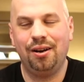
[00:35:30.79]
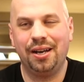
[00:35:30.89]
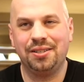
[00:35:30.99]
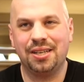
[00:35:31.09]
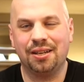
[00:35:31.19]

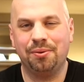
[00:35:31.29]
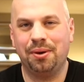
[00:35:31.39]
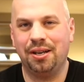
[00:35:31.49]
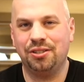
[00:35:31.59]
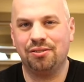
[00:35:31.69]
exactly
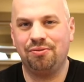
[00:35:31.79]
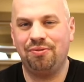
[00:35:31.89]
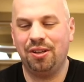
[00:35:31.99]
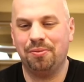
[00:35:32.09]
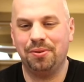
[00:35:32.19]
what I just
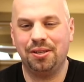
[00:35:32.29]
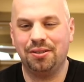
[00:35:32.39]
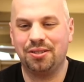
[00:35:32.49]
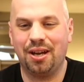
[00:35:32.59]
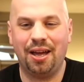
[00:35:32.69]
filmed
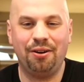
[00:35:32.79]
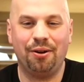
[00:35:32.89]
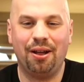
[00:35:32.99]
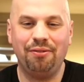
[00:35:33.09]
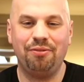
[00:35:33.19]
either. So I don't
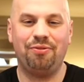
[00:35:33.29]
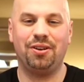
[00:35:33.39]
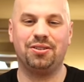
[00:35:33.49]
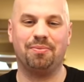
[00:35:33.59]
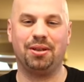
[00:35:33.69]
know. I'll have to
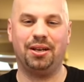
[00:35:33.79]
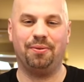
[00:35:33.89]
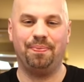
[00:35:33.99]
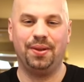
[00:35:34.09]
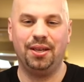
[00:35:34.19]
figure something out.